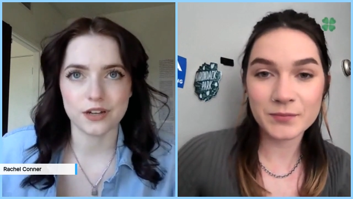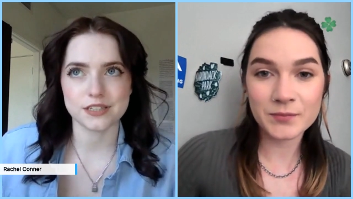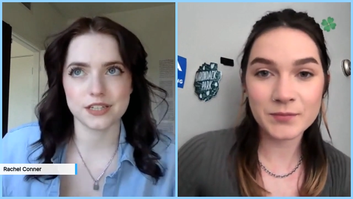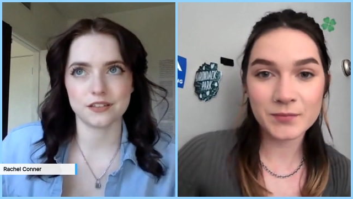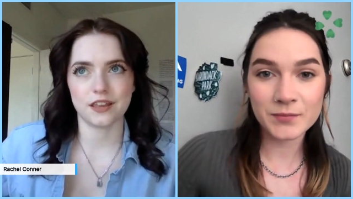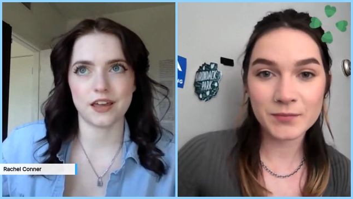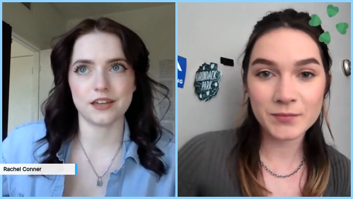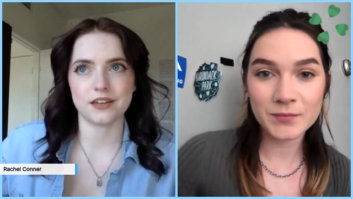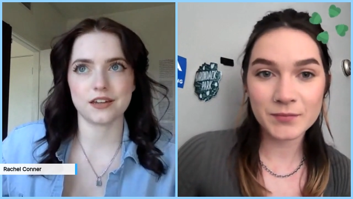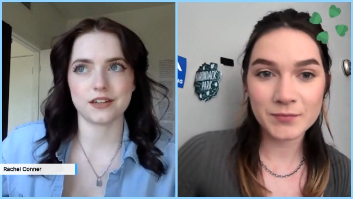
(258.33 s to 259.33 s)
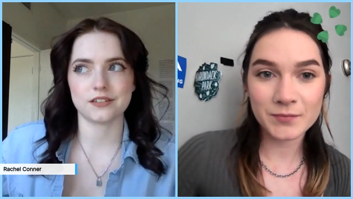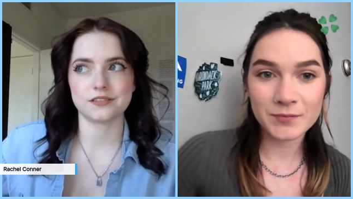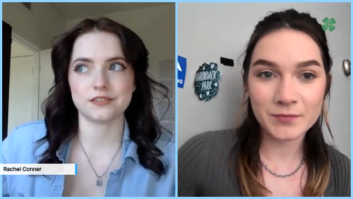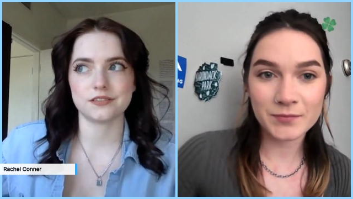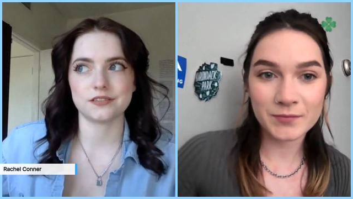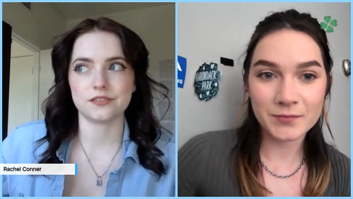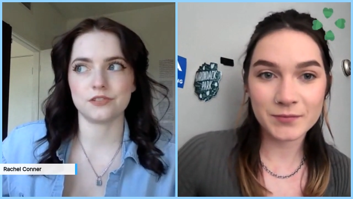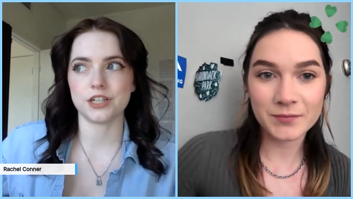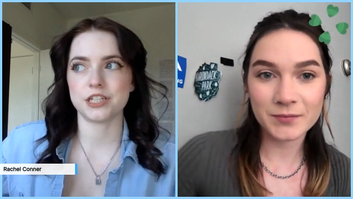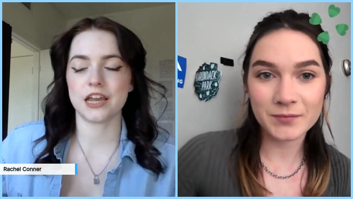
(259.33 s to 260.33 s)
Speaker 1: is it like
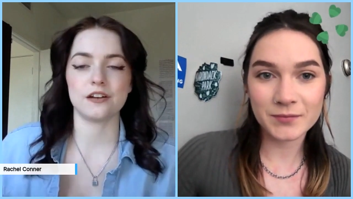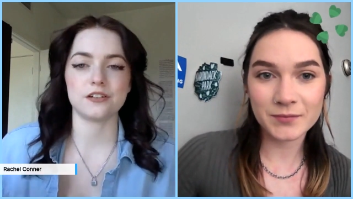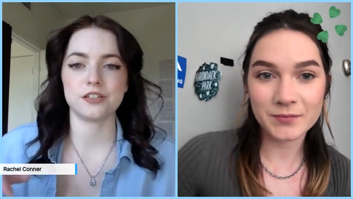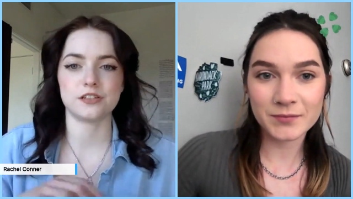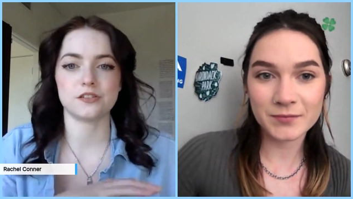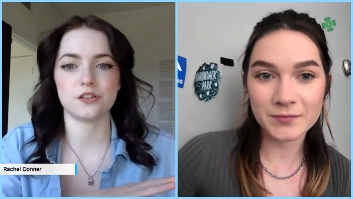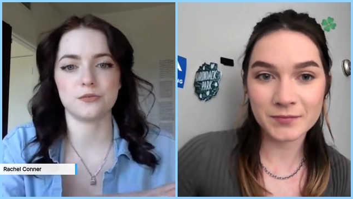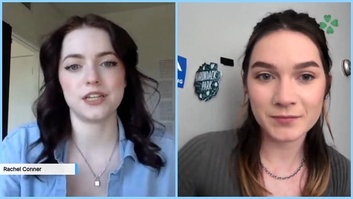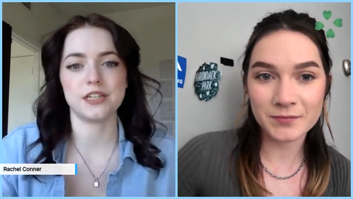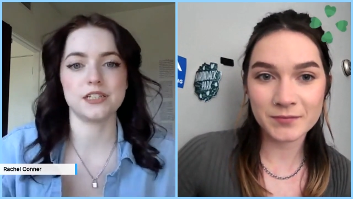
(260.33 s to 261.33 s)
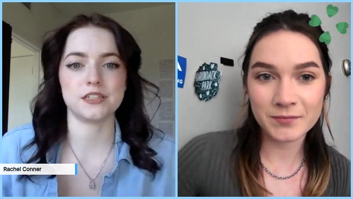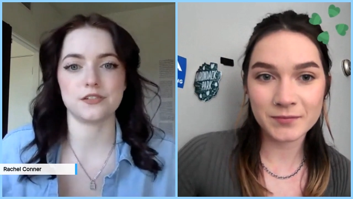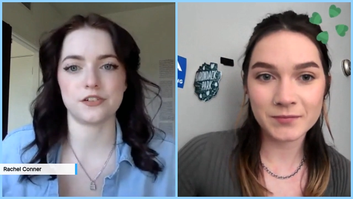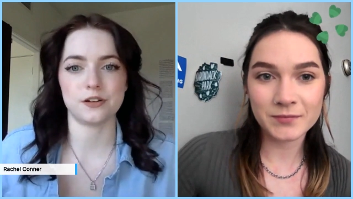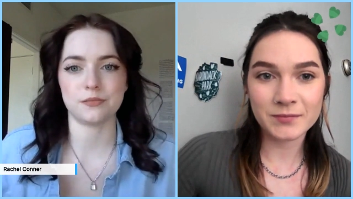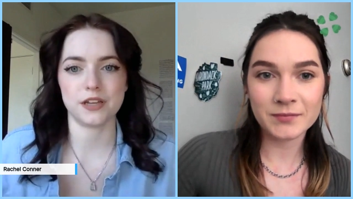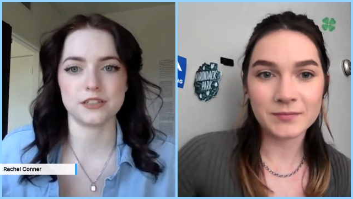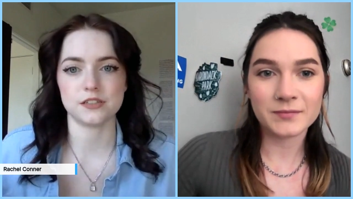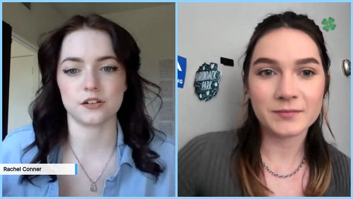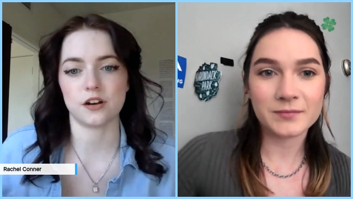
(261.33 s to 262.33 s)
reaching out to so many different
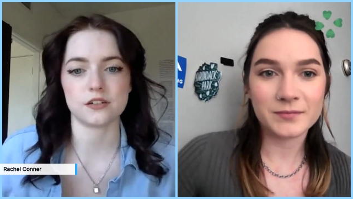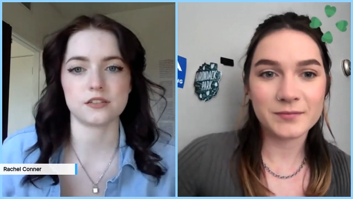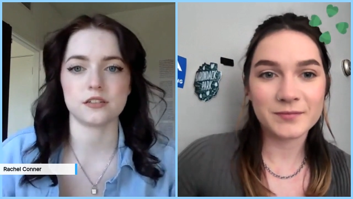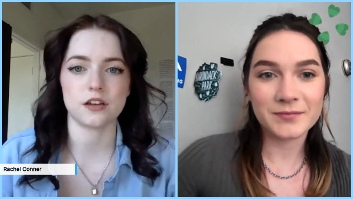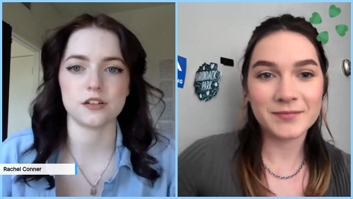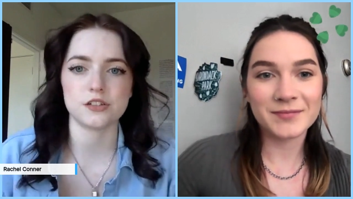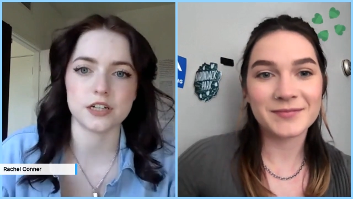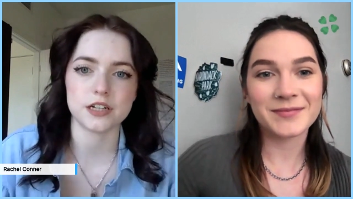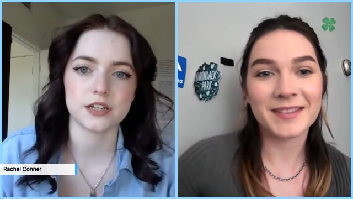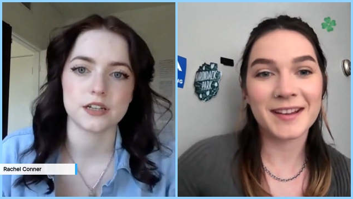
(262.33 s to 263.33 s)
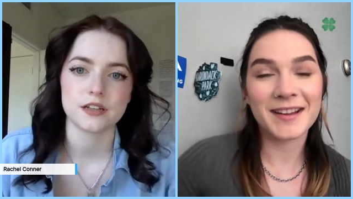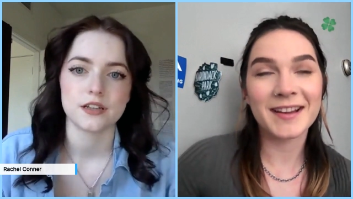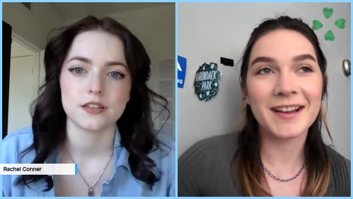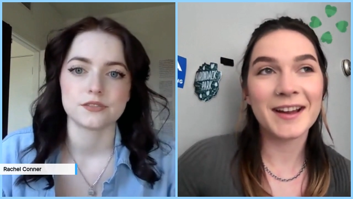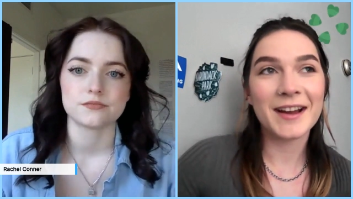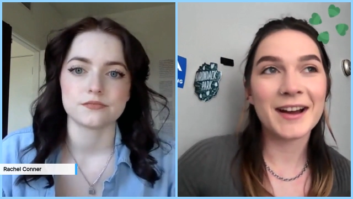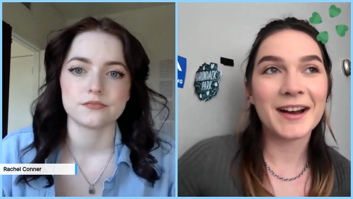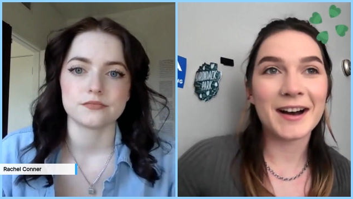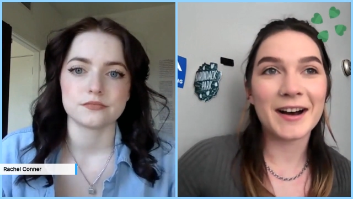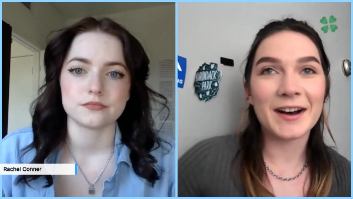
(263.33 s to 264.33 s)
places across the country?
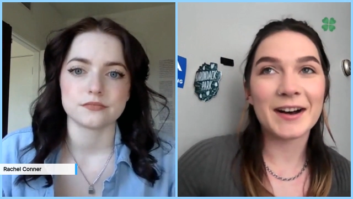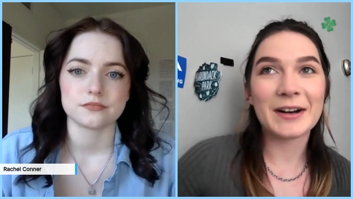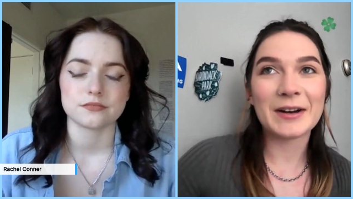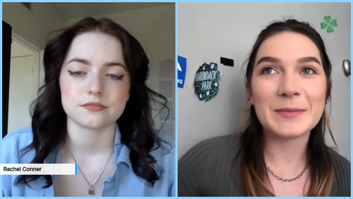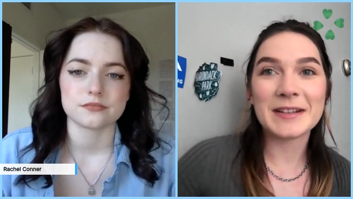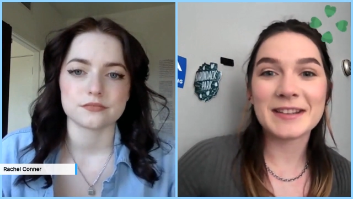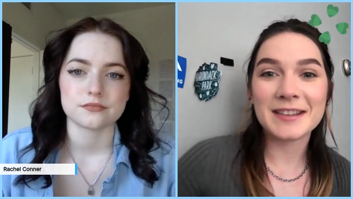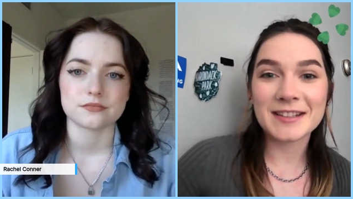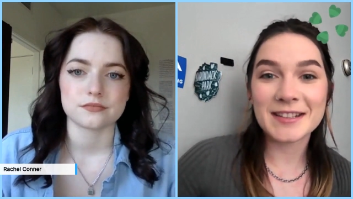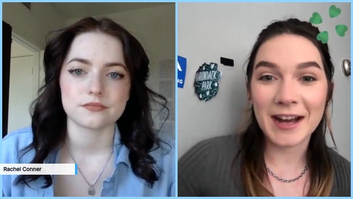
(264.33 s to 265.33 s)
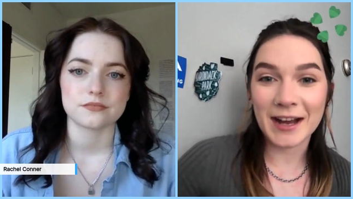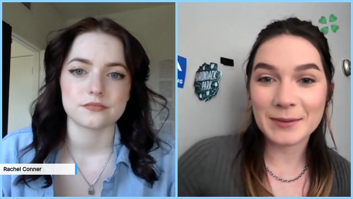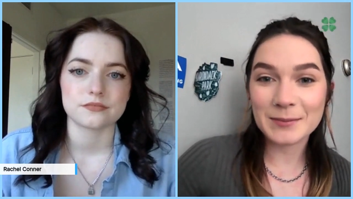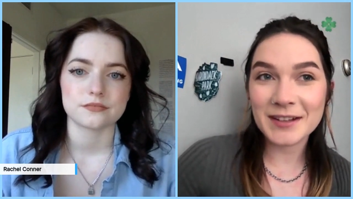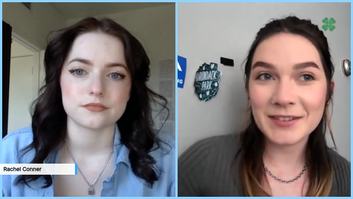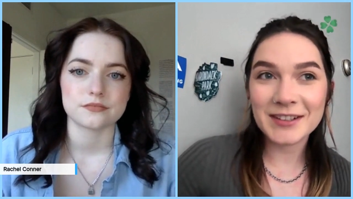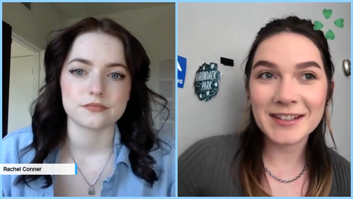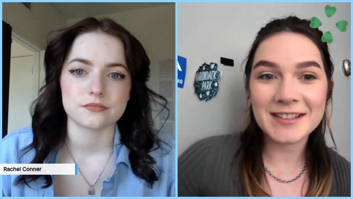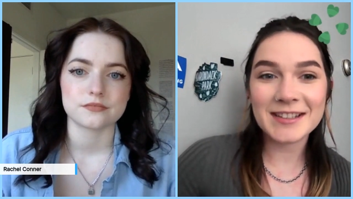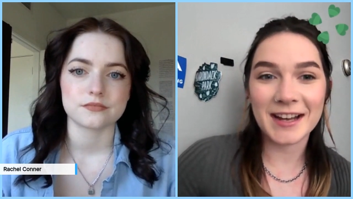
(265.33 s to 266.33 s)
Speaker 2: Um, the time
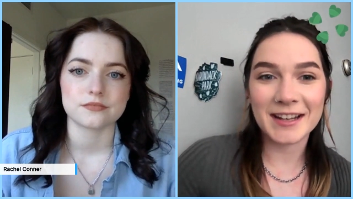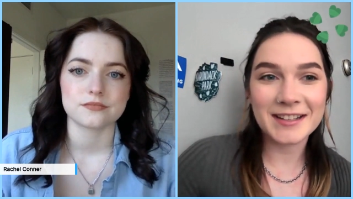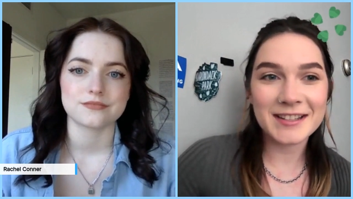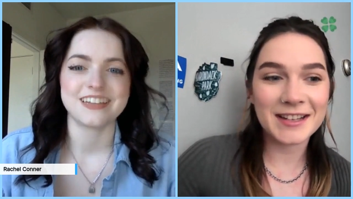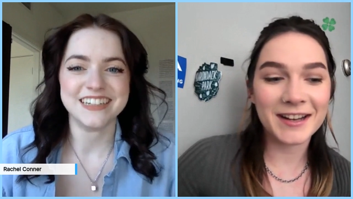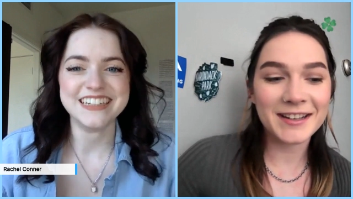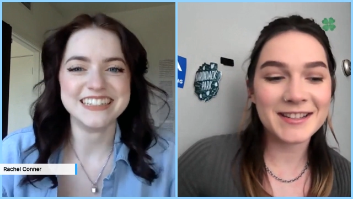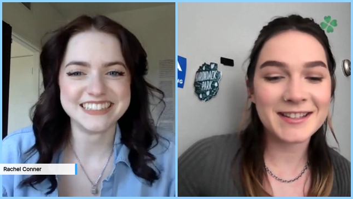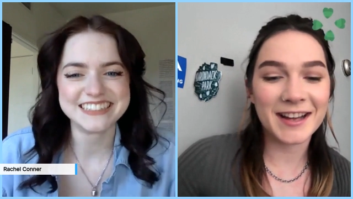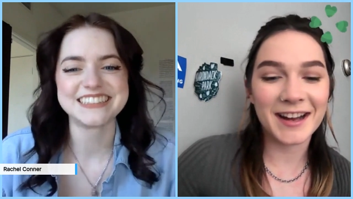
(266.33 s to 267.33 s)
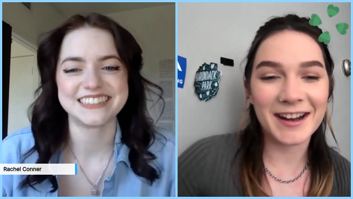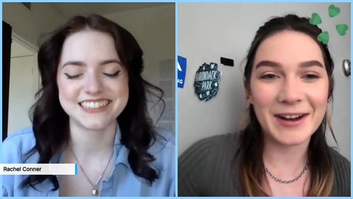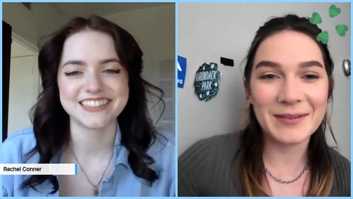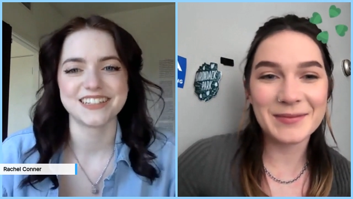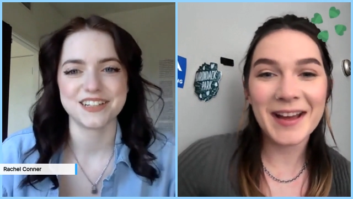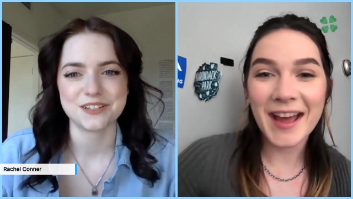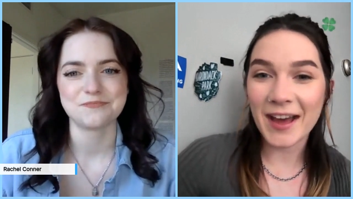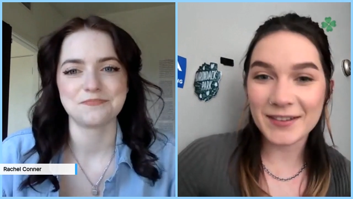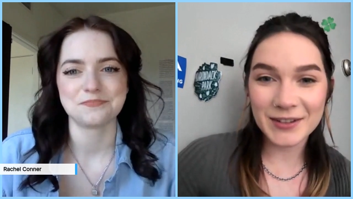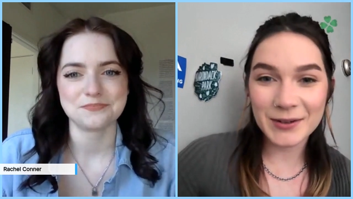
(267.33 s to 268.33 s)
difference kind of sucks. Um,
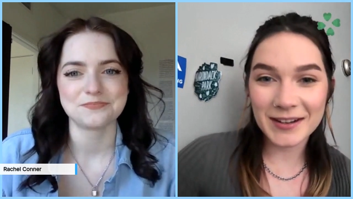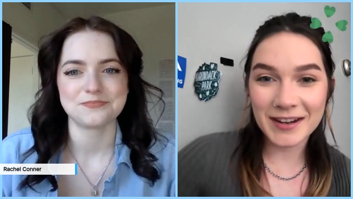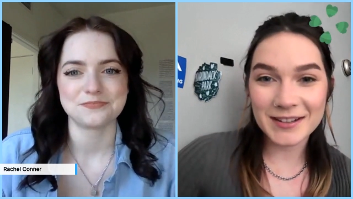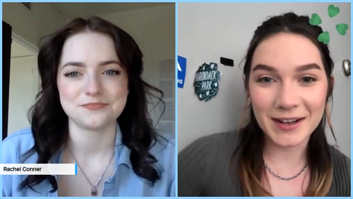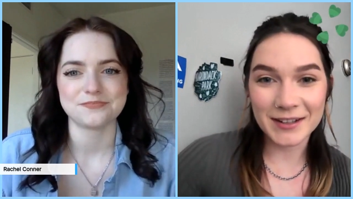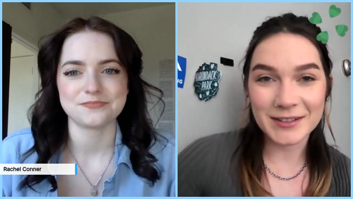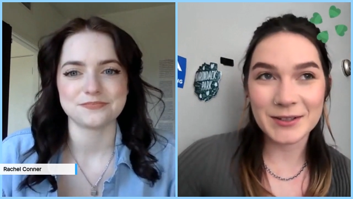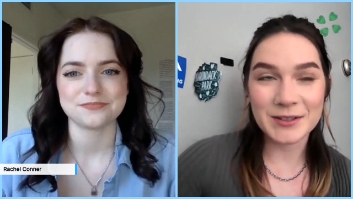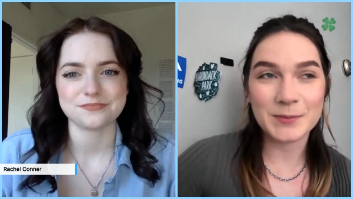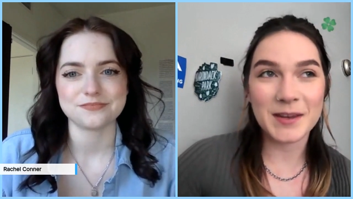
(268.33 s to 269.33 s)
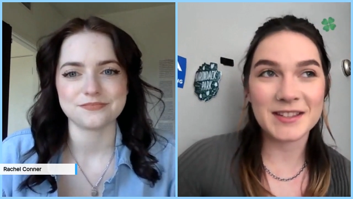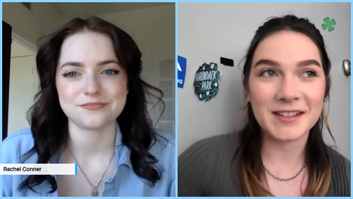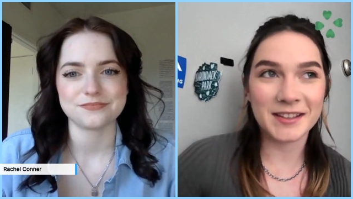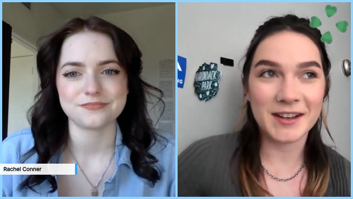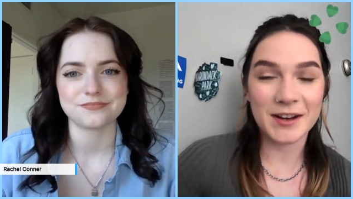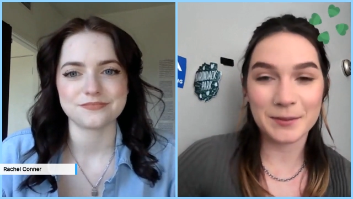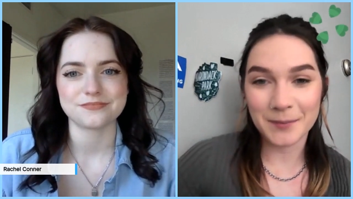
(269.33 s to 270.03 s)
everyone I talk to is basically on